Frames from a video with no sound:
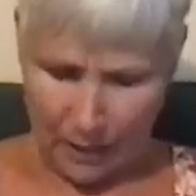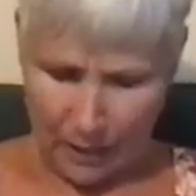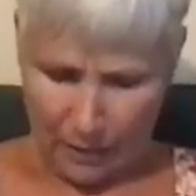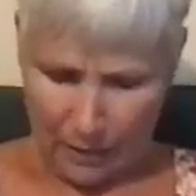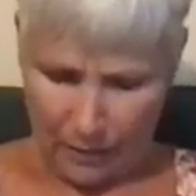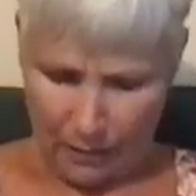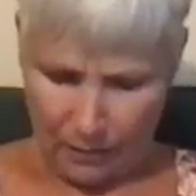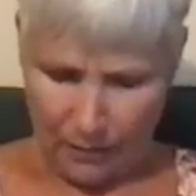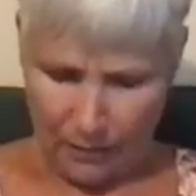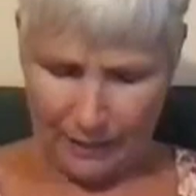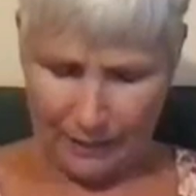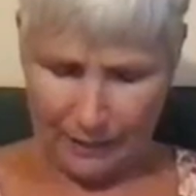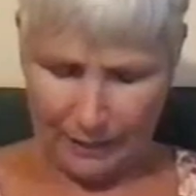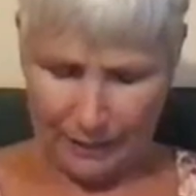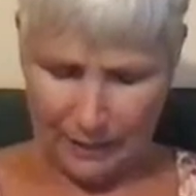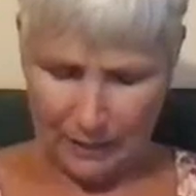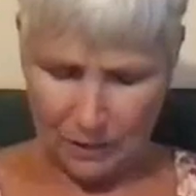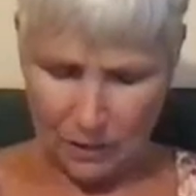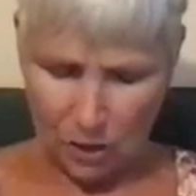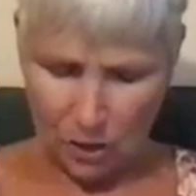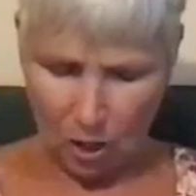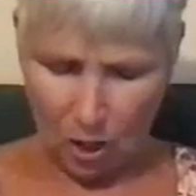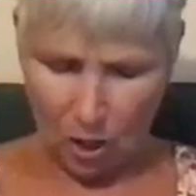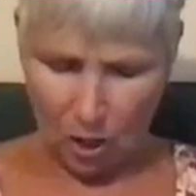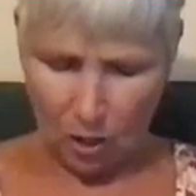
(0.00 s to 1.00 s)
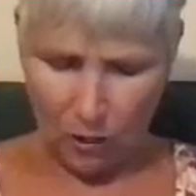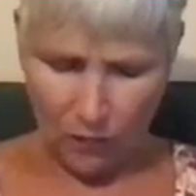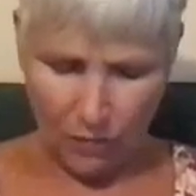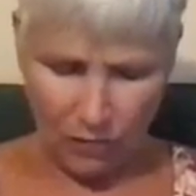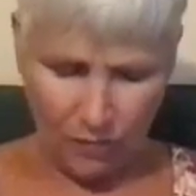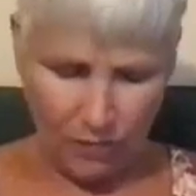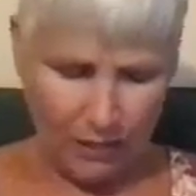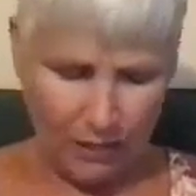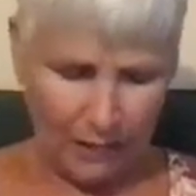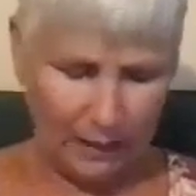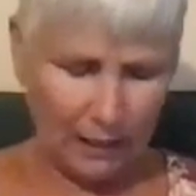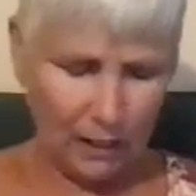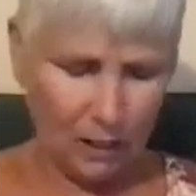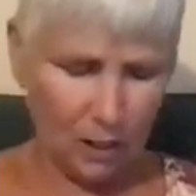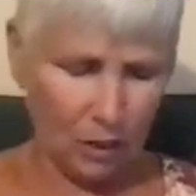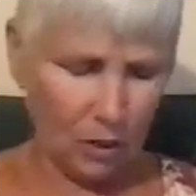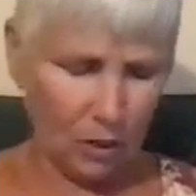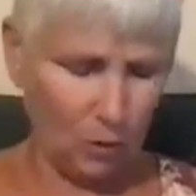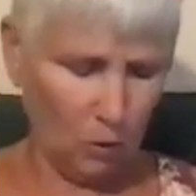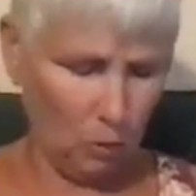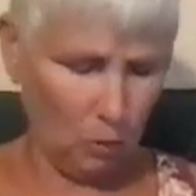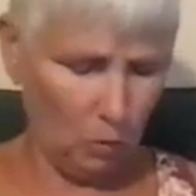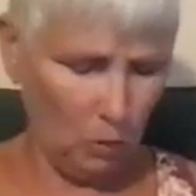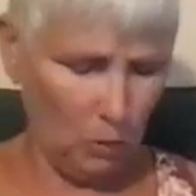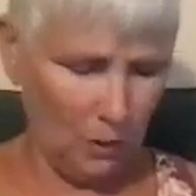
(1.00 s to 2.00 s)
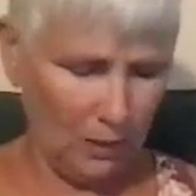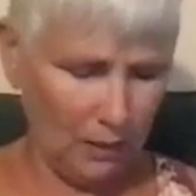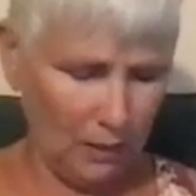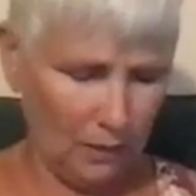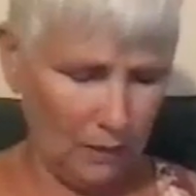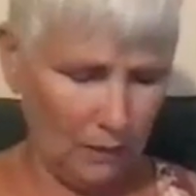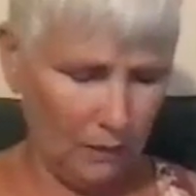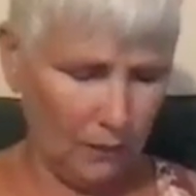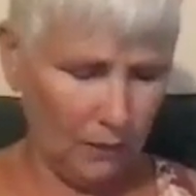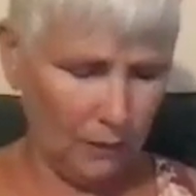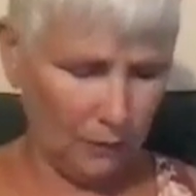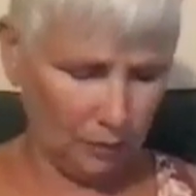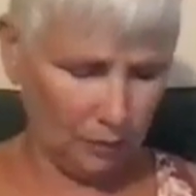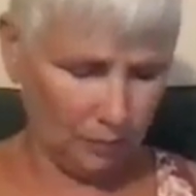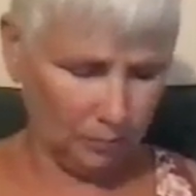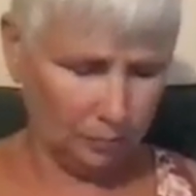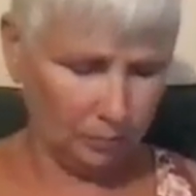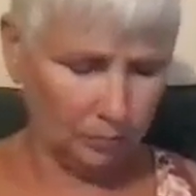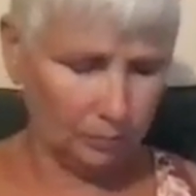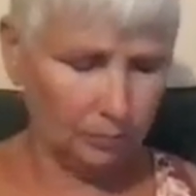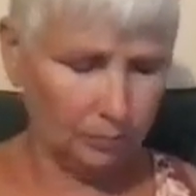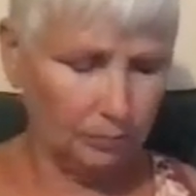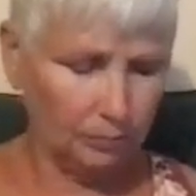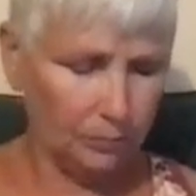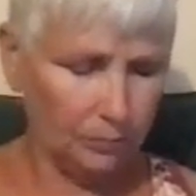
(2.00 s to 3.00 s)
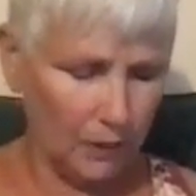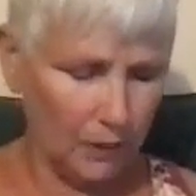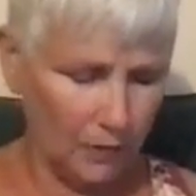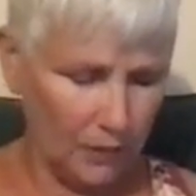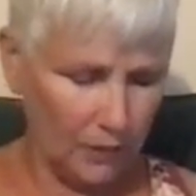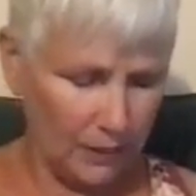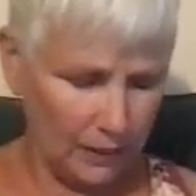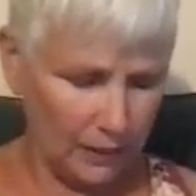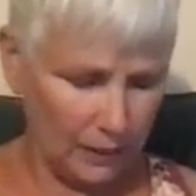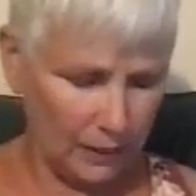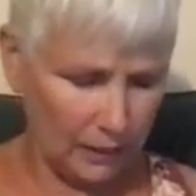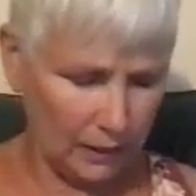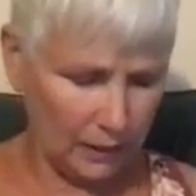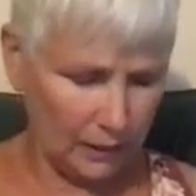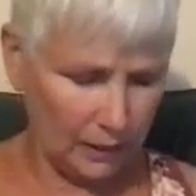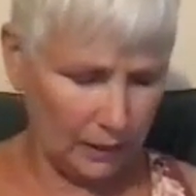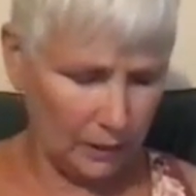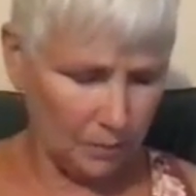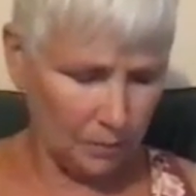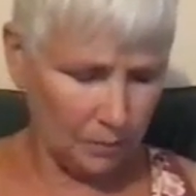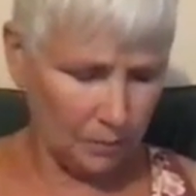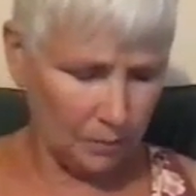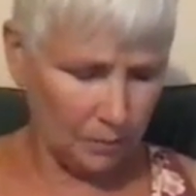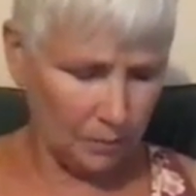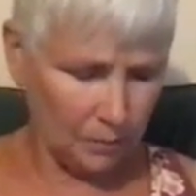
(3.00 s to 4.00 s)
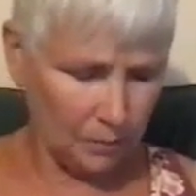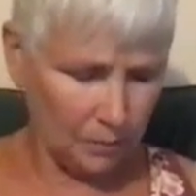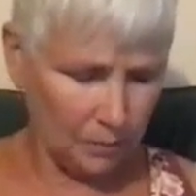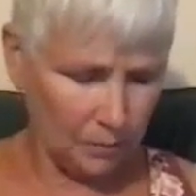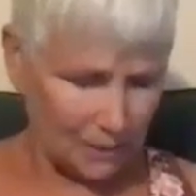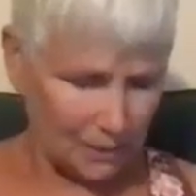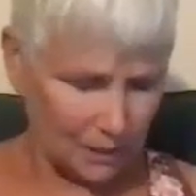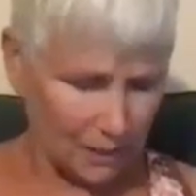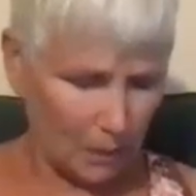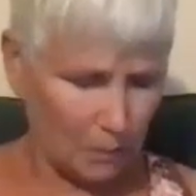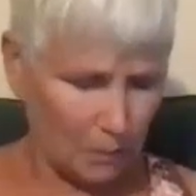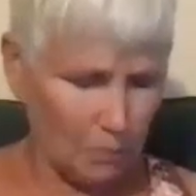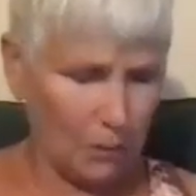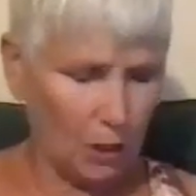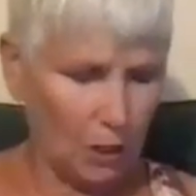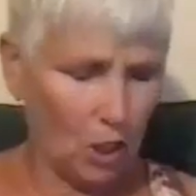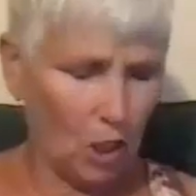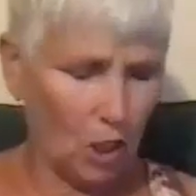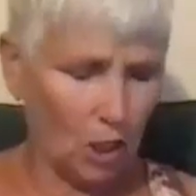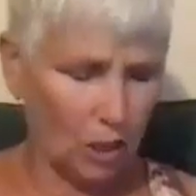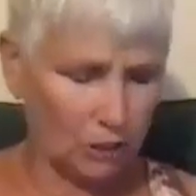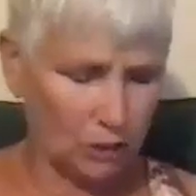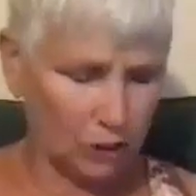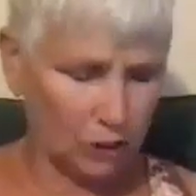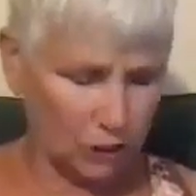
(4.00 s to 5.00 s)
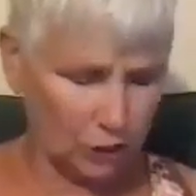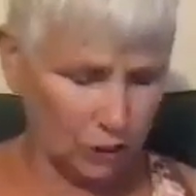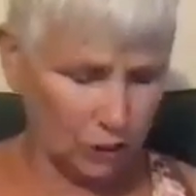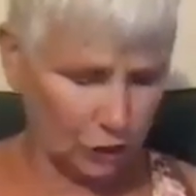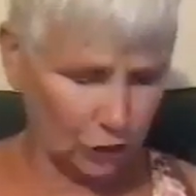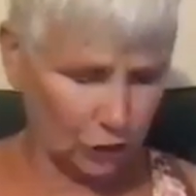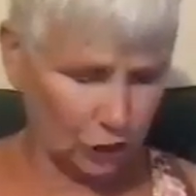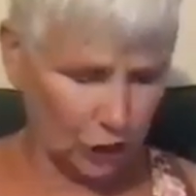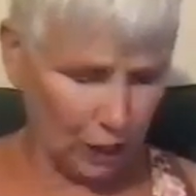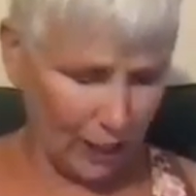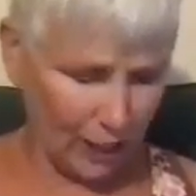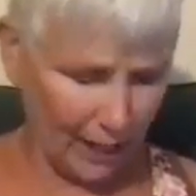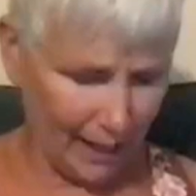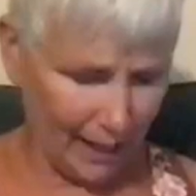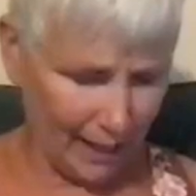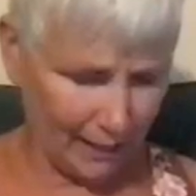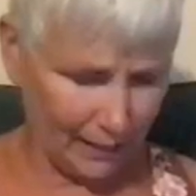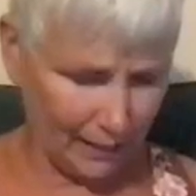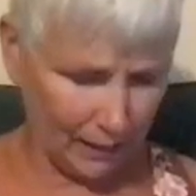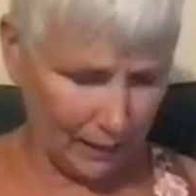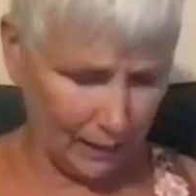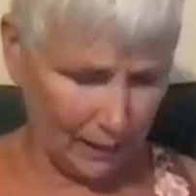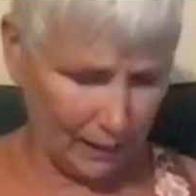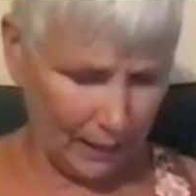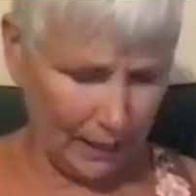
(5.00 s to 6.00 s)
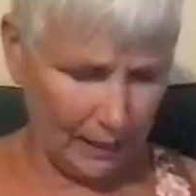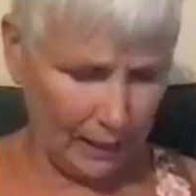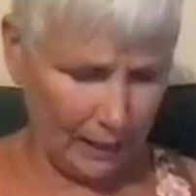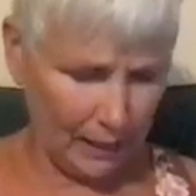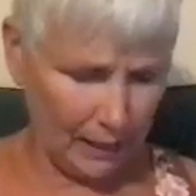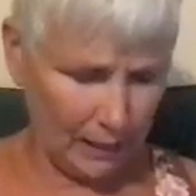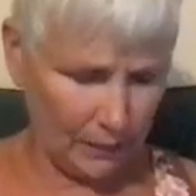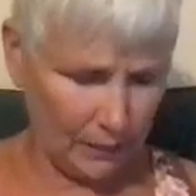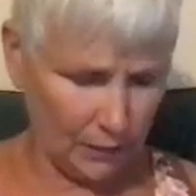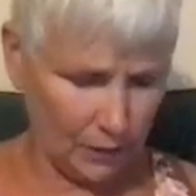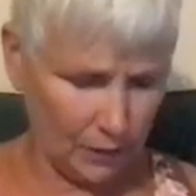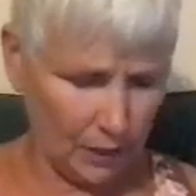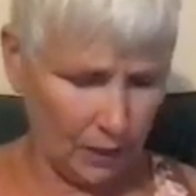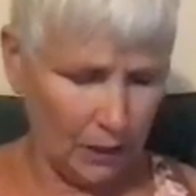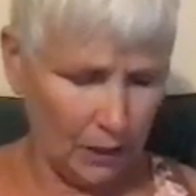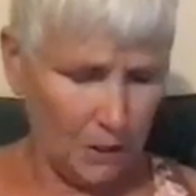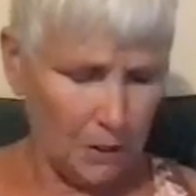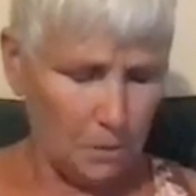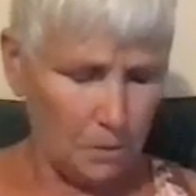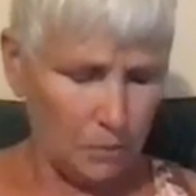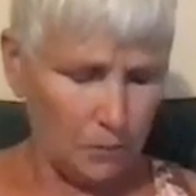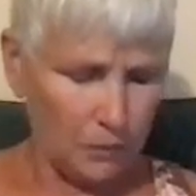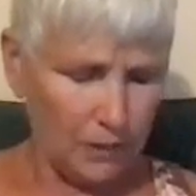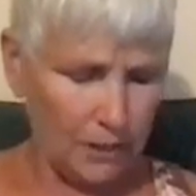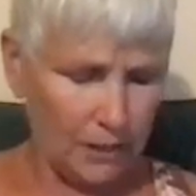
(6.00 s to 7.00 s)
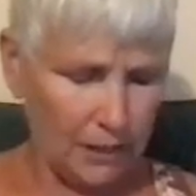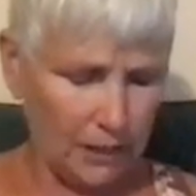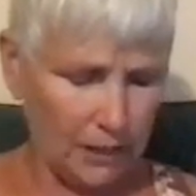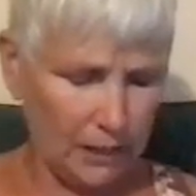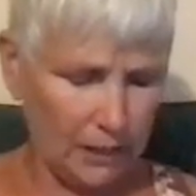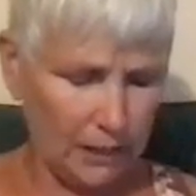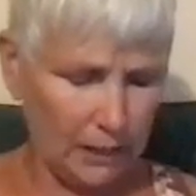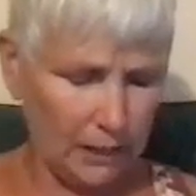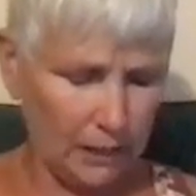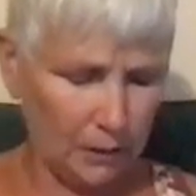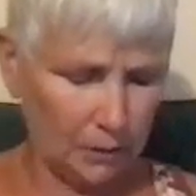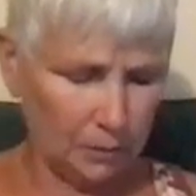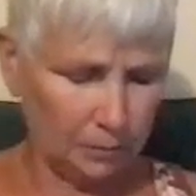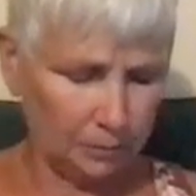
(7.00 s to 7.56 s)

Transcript: that is there with the subconscious chatter and the